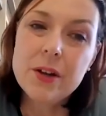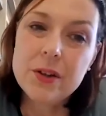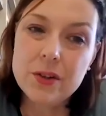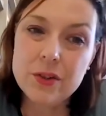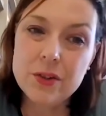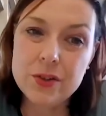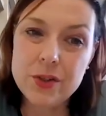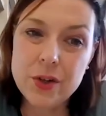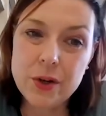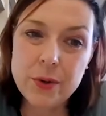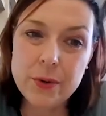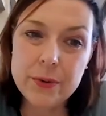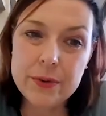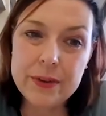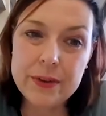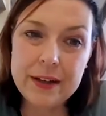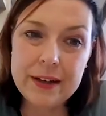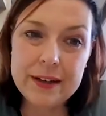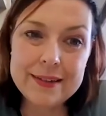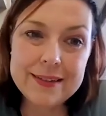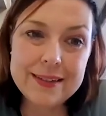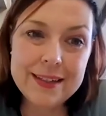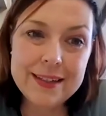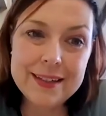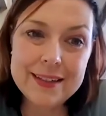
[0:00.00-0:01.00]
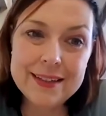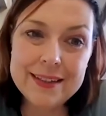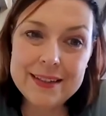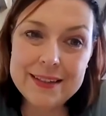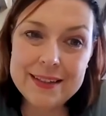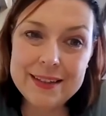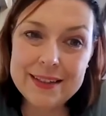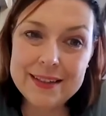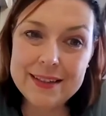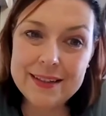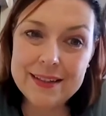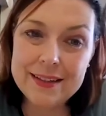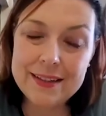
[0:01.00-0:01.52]
So the idea is
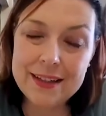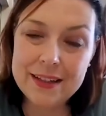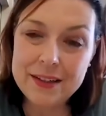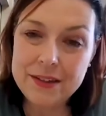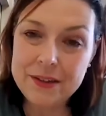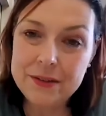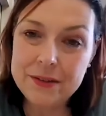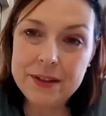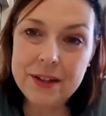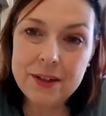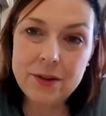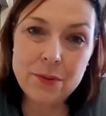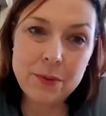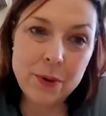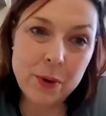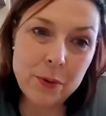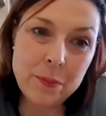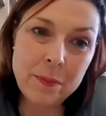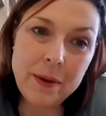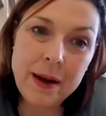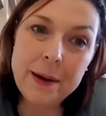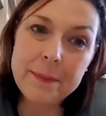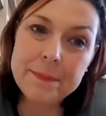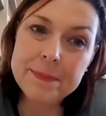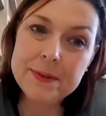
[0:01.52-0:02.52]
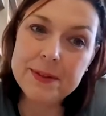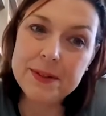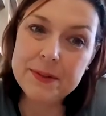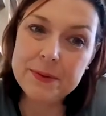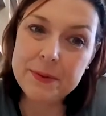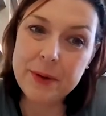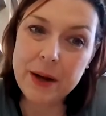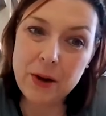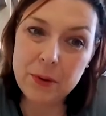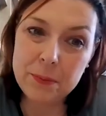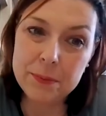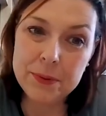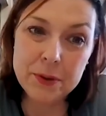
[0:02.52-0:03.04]
that you need a roadmap to
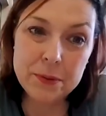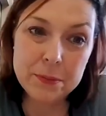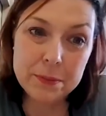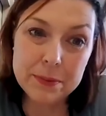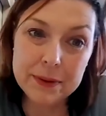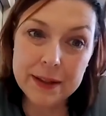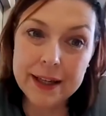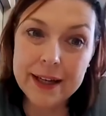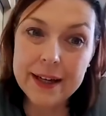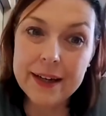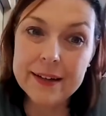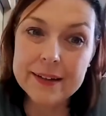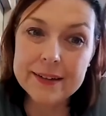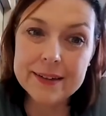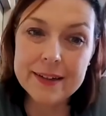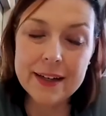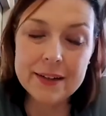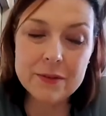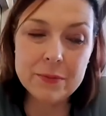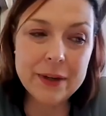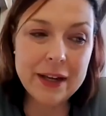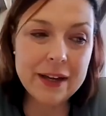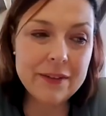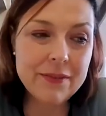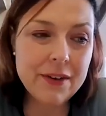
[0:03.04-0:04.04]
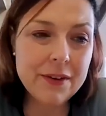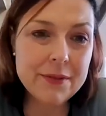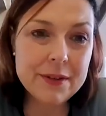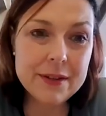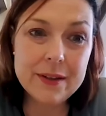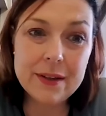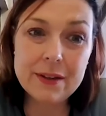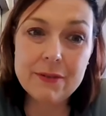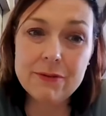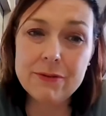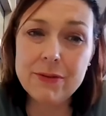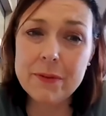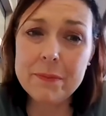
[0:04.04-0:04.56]
help you plan. And we have
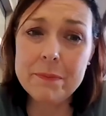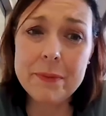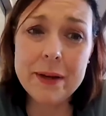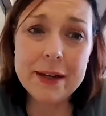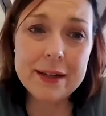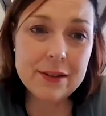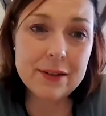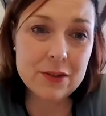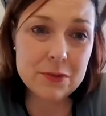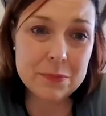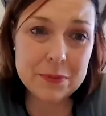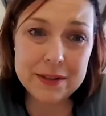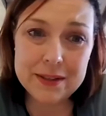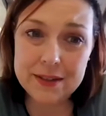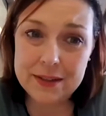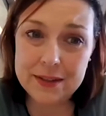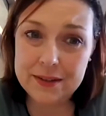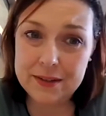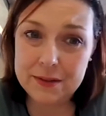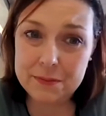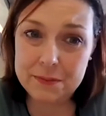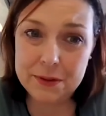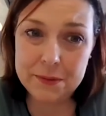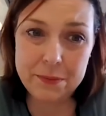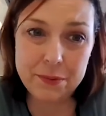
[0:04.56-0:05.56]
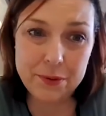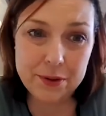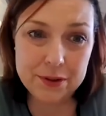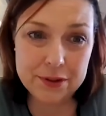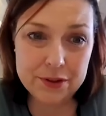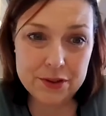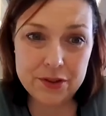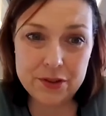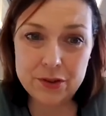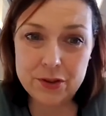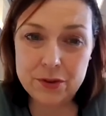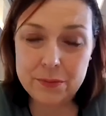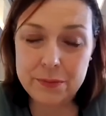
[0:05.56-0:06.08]
everything from management system
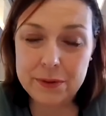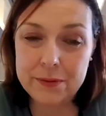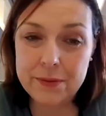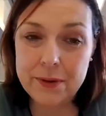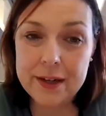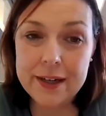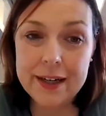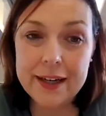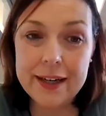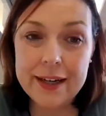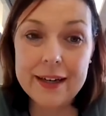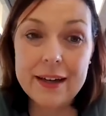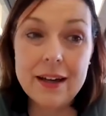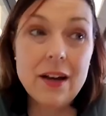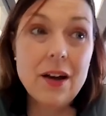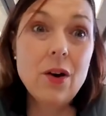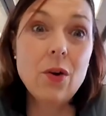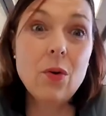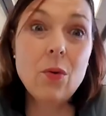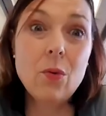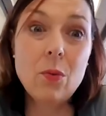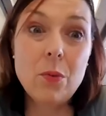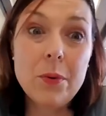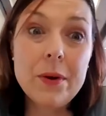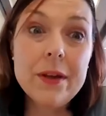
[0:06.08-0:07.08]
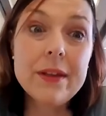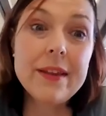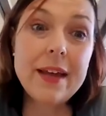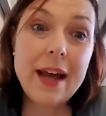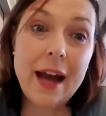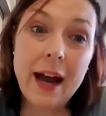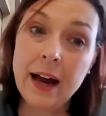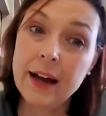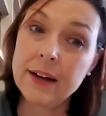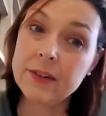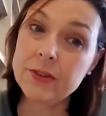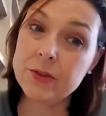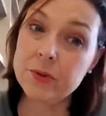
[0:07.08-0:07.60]
reports you should be running with
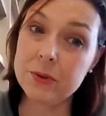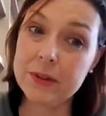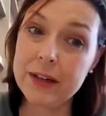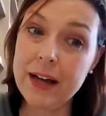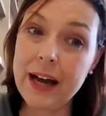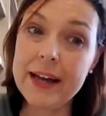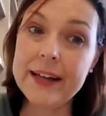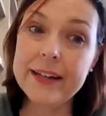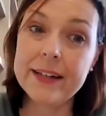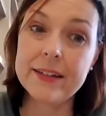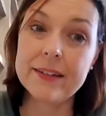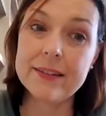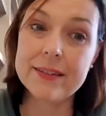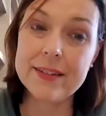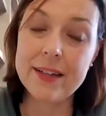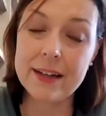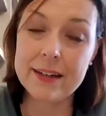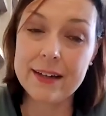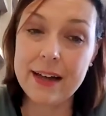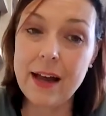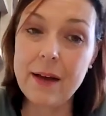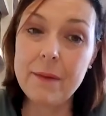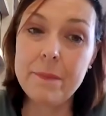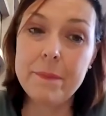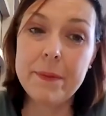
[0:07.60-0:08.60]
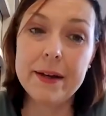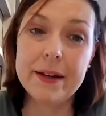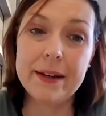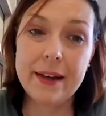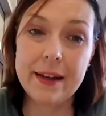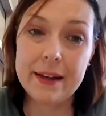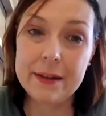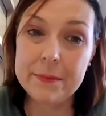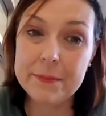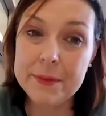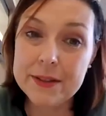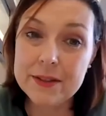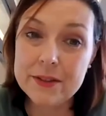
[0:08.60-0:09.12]
actual guidance on Epic,
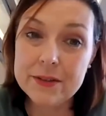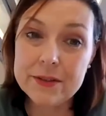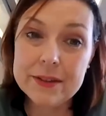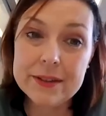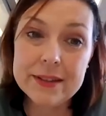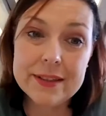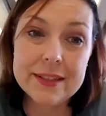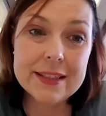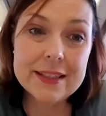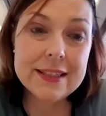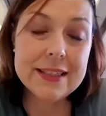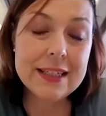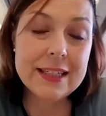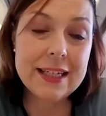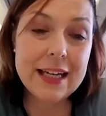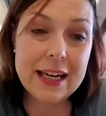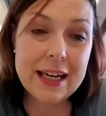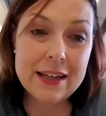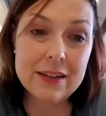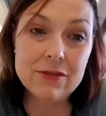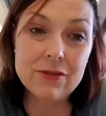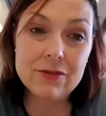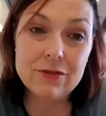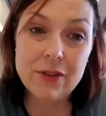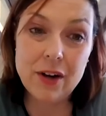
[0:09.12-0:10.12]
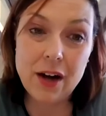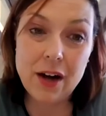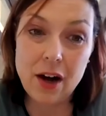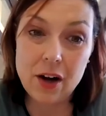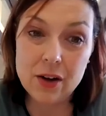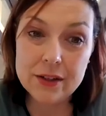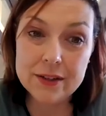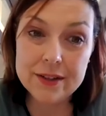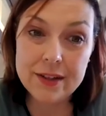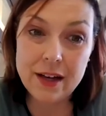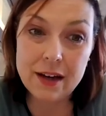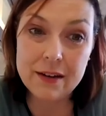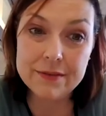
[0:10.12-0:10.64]
AMS 360, and
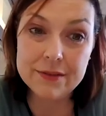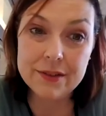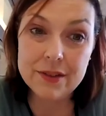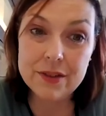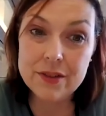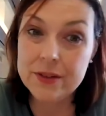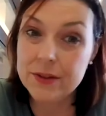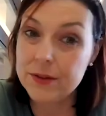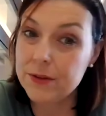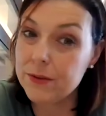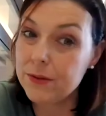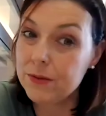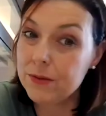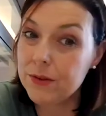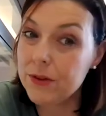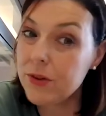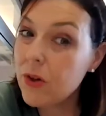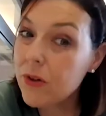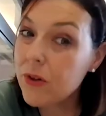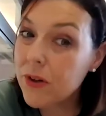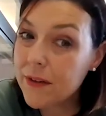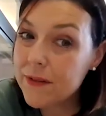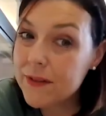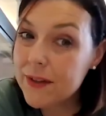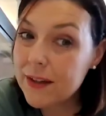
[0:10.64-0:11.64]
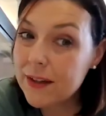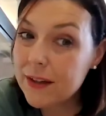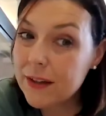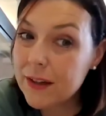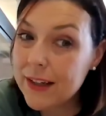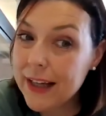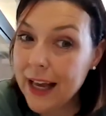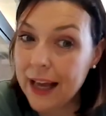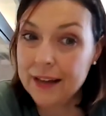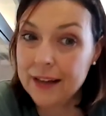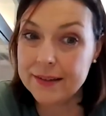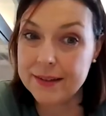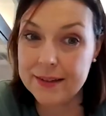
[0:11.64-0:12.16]
Hawksoft. So you don't have to
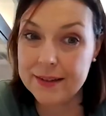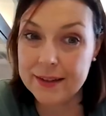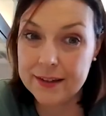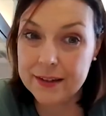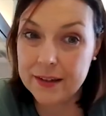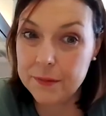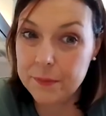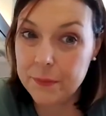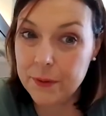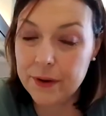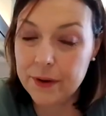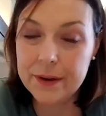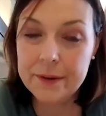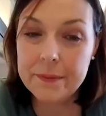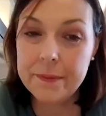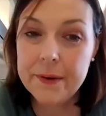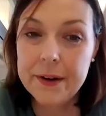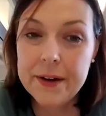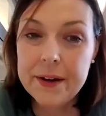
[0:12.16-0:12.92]
guess anymore.